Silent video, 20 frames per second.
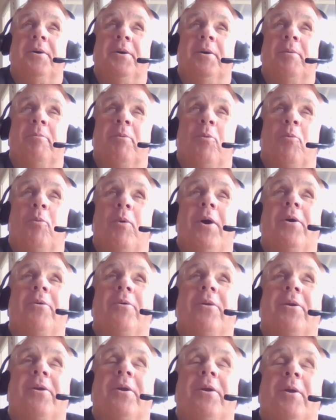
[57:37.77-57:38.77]
am aware
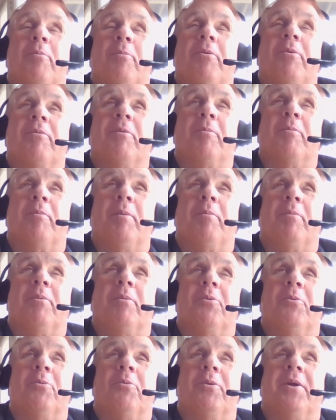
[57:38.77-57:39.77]
that a number of the people
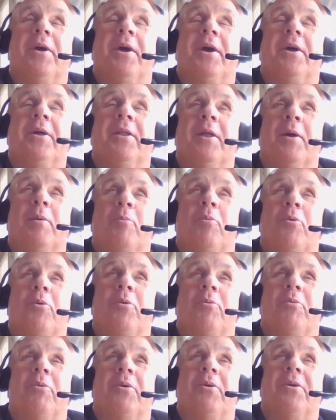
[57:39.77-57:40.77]
who were taking that
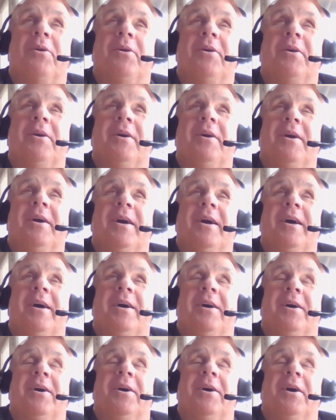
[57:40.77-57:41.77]
board
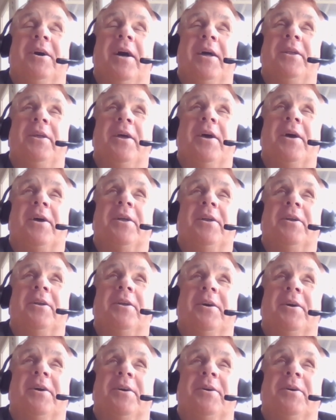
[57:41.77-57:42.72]
had taken